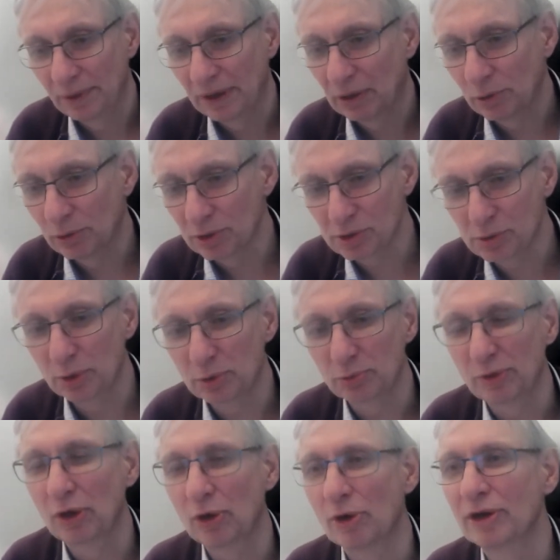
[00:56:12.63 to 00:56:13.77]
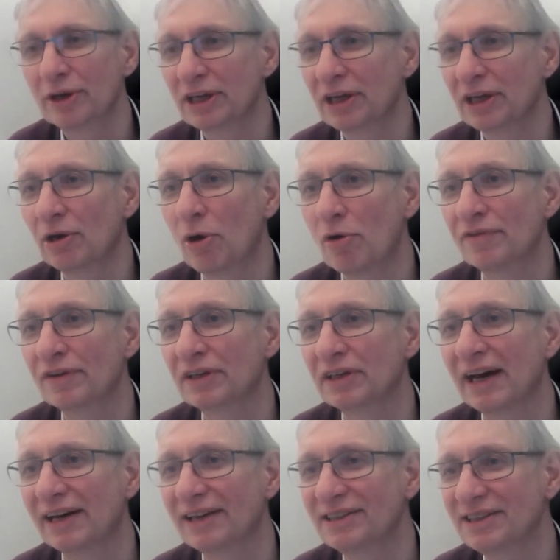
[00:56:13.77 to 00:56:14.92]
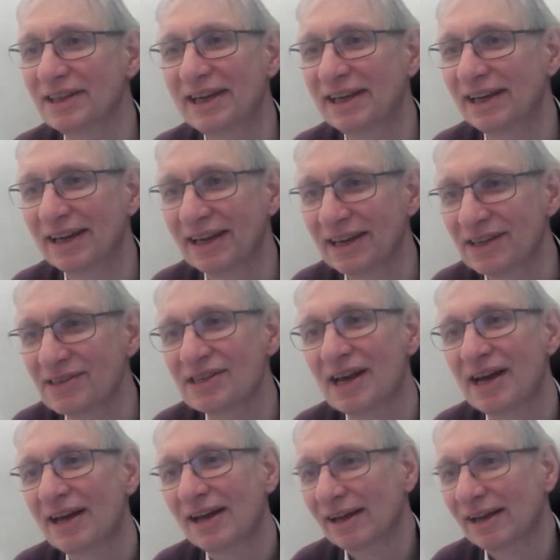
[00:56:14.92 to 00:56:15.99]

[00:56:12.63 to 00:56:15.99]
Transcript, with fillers: because what we learned in COVID-19 is